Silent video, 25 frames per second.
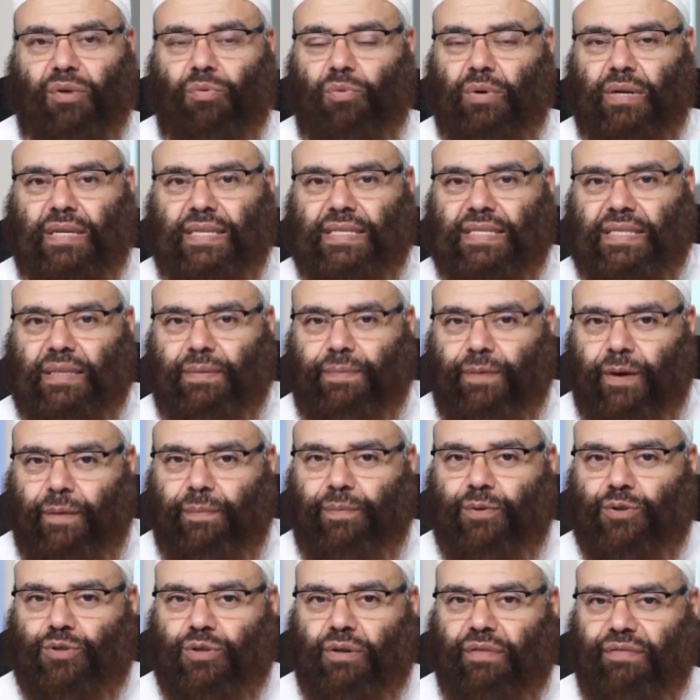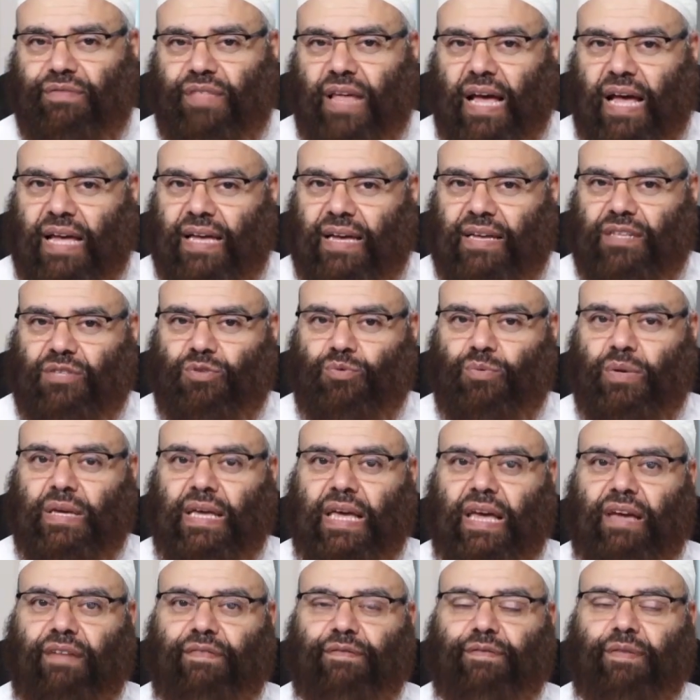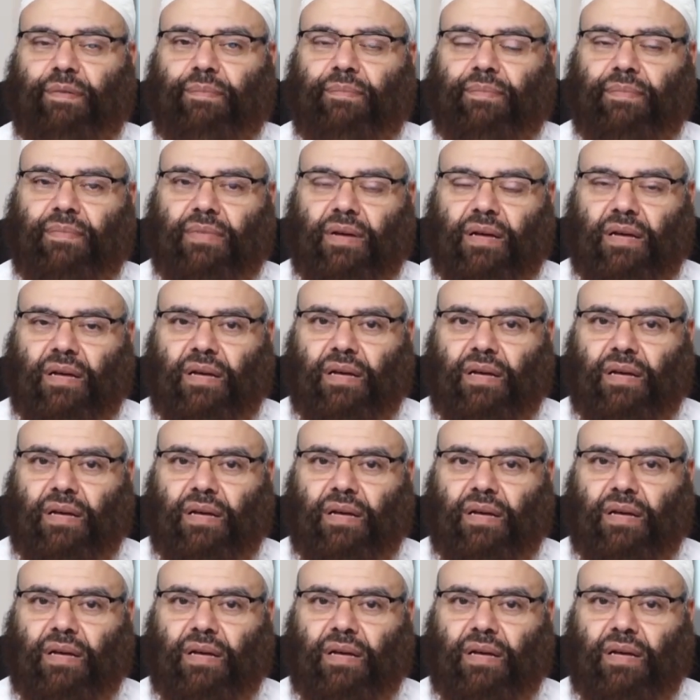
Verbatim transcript: what is the purpose of the ayat? We gave them